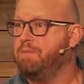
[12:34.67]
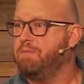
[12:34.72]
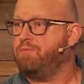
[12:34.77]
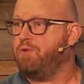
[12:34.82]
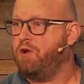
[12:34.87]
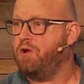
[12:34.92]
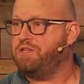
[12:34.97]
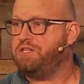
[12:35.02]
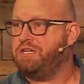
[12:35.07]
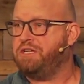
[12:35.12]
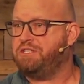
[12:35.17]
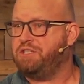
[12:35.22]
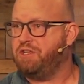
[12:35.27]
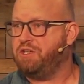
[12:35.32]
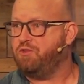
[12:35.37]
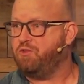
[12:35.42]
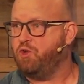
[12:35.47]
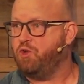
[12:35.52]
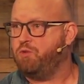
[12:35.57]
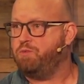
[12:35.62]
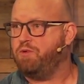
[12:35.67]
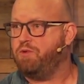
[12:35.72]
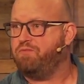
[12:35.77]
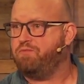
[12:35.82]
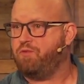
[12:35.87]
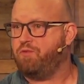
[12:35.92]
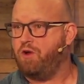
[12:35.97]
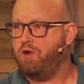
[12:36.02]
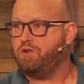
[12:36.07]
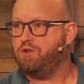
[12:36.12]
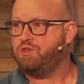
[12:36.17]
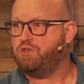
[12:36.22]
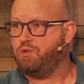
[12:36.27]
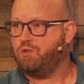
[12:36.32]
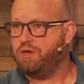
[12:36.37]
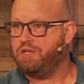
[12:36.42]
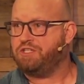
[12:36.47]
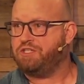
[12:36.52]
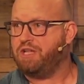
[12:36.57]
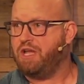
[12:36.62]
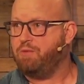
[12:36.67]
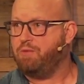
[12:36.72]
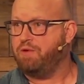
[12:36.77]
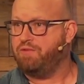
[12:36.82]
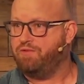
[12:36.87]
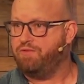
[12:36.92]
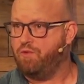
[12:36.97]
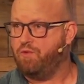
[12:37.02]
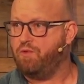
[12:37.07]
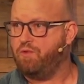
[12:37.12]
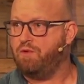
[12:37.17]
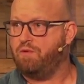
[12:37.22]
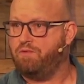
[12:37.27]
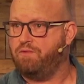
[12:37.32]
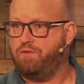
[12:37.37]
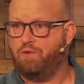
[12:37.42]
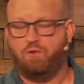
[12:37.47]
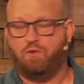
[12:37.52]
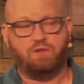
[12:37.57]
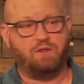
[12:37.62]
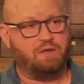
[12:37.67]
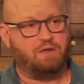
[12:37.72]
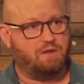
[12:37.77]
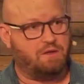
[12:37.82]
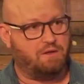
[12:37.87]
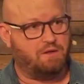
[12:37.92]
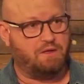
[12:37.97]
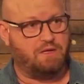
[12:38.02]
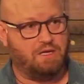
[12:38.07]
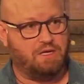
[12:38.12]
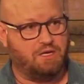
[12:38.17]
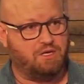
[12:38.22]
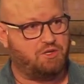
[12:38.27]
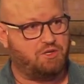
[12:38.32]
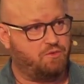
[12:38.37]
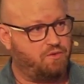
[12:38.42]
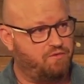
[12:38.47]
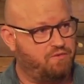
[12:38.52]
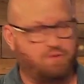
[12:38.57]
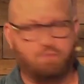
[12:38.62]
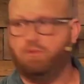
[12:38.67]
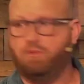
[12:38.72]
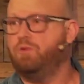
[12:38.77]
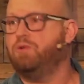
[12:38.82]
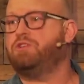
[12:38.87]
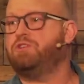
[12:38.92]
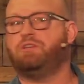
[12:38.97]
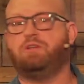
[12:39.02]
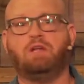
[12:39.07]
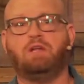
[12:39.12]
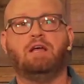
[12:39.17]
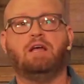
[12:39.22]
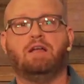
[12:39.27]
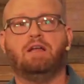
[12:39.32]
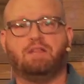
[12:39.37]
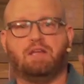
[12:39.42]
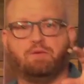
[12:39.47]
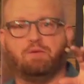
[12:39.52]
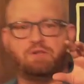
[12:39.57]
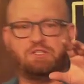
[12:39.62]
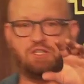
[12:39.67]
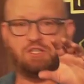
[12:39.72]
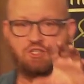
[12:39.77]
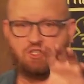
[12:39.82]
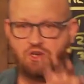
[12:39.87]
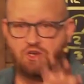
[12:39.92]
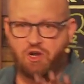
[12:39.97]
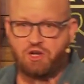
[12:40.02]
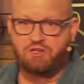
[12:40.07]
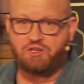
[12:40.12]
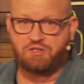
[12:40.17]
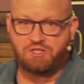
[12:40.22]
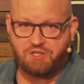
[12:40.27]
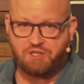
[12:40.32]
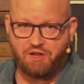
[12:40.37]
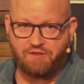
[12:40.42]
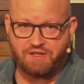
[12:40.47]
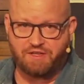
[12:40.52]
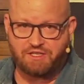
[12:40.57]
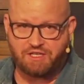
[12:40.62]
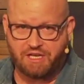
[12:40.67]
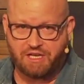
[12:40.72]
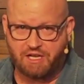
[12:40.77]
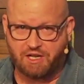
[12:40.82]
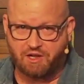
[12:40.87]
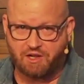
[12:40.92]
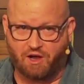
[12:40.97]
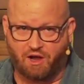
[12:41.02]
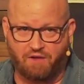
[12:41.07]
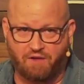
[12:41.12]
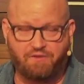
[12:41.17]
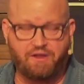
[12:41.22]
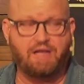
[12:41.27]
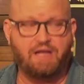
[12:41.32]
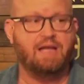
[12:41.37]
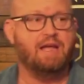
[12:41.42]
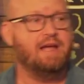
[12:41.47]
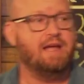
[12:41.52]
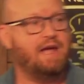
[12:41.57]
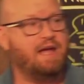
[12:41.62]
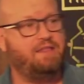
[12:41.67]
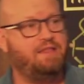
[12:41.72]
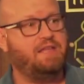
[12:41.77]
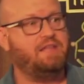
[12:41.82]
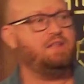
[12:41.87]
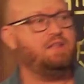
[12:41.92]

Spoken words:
protesting group of pro-choice. They were for the issue of abortion. There was a church serving tea and coffee, and then there